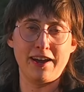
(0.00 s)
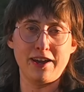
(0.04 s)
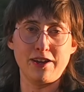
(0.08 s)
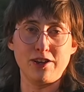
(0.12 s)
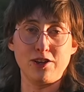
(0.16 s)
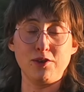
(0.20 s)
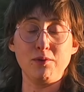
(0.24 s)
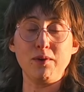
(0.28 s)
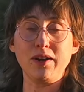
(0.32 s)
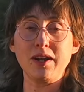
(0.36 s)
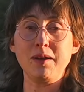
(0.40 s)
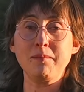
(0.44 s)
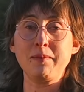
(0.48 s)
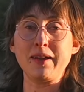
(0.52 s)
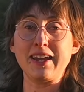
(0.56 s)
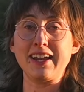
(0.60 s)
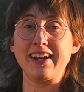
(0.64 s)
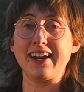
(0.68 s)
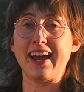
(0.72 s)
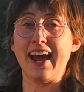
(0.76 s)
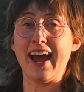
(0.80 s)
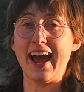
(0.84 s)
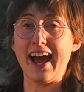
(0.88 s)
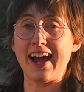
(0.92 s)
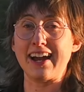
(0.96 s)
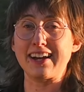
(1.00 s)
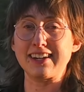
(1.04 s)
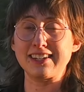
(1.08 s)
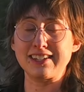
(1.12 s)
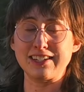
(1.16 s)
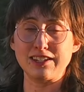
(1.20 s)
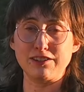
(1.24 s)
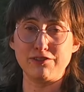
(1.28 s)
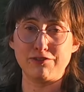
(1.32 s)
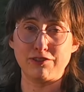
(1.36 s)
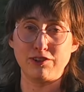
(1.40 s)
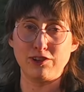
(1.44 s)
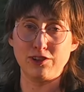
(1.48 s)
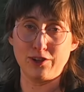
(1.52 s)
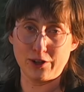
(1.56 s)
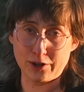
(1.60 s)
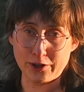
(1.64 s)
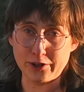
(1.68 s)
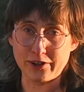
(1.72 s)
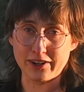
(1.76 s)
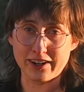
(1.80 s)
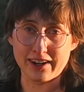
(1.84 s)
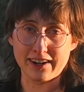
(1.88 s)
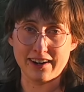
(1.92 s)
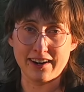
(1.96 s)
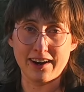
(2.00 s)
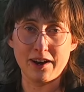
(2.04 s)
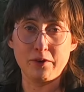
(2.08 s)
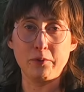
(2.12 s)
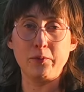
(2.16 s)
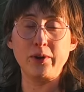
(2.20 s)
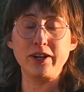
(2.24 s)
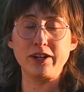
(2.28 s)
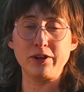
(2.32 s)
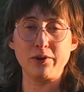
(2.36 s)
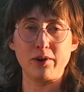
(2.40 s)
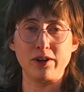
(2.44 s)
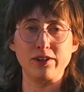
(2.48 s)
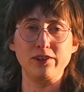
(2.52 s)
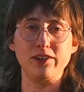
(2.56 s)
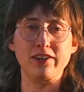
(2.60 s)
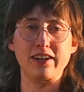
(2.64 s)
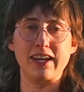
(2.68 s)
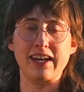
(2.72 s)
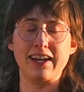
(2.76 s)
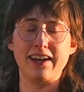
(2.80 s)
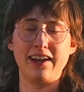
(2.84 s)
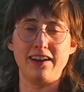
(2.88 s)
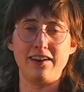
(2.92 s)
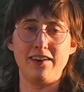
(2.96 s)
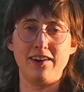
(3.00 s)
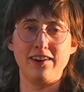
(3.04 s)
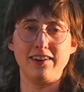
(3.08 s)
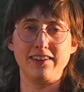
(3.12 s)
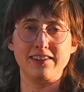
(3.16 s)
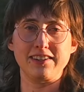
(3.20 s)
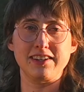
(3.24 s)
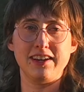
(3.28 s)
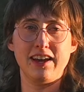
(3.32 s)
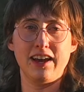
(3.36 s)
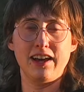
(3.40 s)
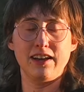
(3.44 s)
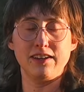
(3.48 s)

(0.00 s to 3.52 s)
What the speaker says: You want to be an active learner when you are looking at art.